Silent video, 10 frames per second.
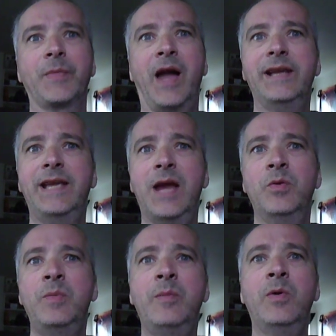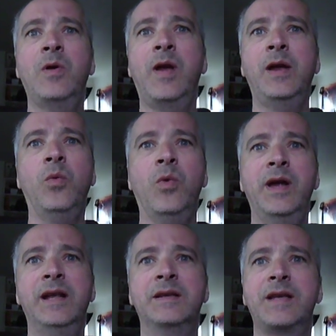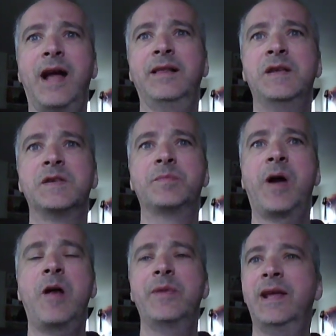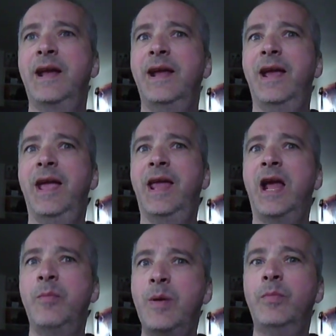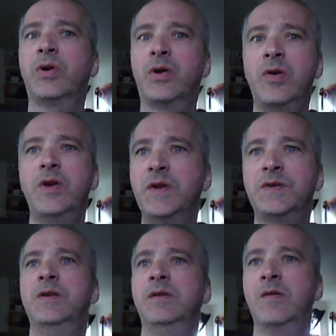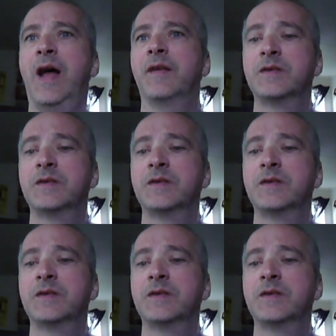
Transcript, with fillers: I can't remember like what exactly inspired me and I and I remember Kurt used to do that.